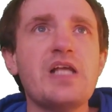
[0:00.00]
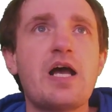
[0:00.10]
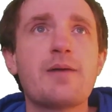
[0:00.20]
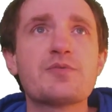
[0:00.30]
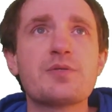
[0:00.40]

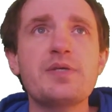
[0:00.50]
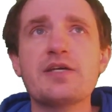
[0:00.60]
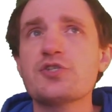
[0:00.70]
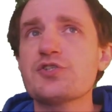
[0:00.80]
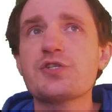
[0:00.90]
Um, so yeah,
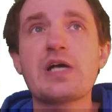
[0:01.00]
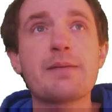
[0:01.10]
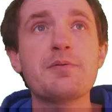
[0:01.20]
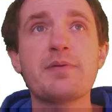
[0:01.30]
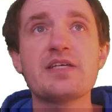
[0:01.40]
you're just going to
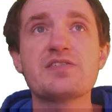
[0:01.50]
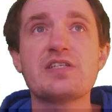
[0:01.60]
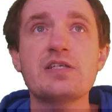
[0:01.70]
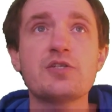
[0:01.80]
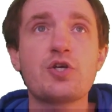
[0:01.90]
copy and paste
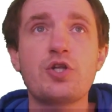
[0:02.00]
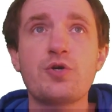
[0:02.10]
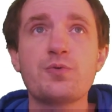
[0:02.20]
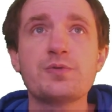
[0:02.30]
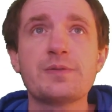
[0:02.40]
Git
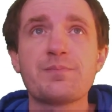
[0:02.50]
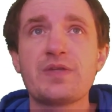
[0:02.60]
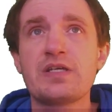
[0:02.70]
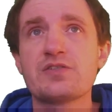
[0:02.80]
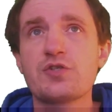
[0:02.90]
clone.
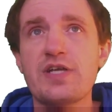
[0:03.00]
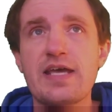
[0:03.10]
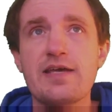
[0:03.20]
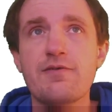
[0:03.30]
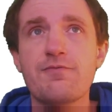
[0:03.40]
It's going to
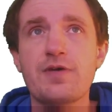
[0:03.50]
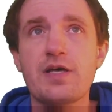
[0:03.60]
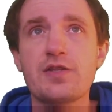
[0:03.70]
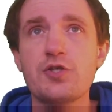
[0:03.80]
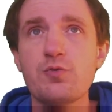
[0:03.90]
have
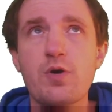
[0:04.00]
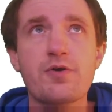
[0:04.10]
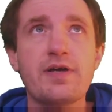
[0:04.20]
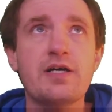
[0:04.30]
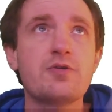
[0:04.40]
uh, the
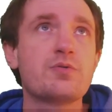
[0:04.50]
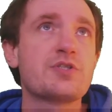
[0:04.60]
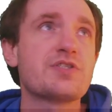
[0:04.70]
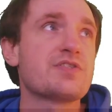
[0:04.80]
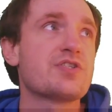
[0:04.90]
URL,
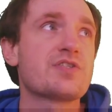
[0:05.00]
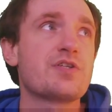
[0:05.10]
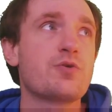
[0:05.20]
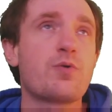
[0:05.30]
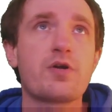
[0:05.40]
which is just
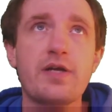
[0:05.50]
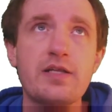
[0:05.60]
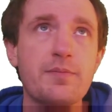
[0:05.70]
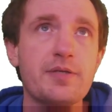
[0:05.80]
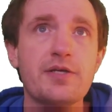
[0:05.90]
the
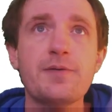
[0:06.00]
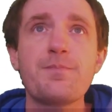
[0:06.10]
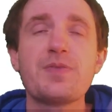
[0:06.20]
URL up here.